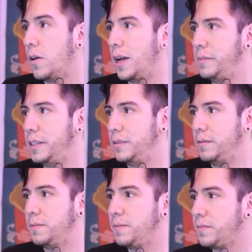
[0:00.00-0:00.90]
Oh, I
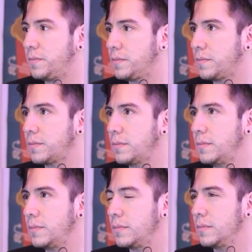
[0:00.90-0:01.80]
mean,
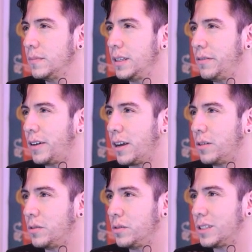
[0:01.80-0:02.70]
if I
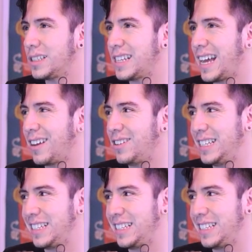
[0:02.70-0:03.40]
go to cycle,